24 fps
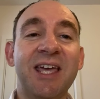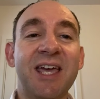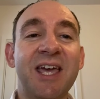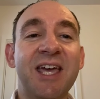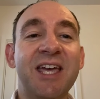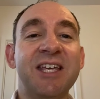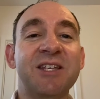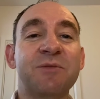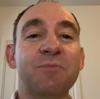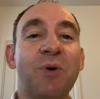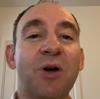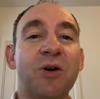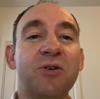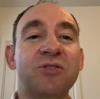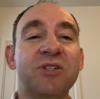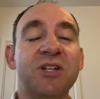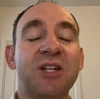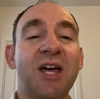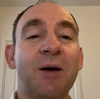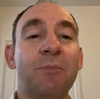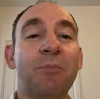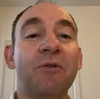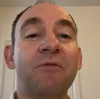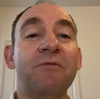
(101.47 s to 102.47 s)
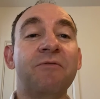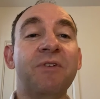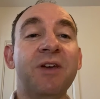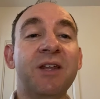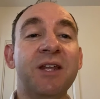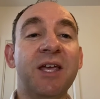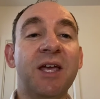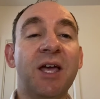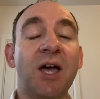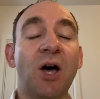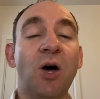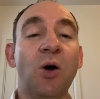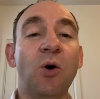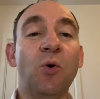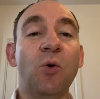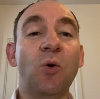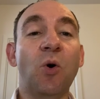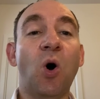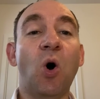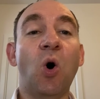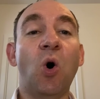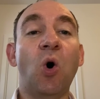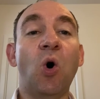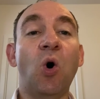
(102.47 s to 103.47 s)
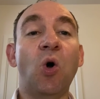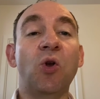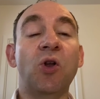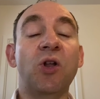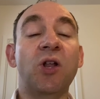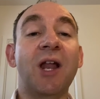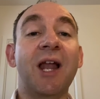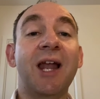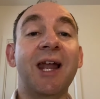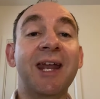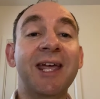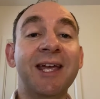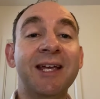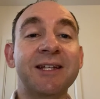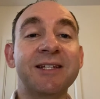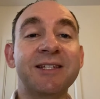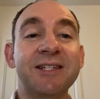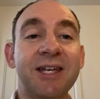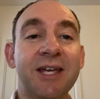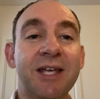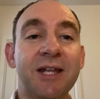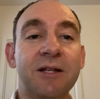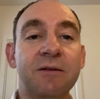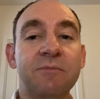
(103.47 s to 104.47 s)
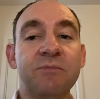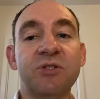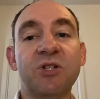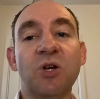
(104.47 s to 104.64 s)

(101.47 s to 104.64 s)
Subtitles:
he's posted up a video on LinkedIn.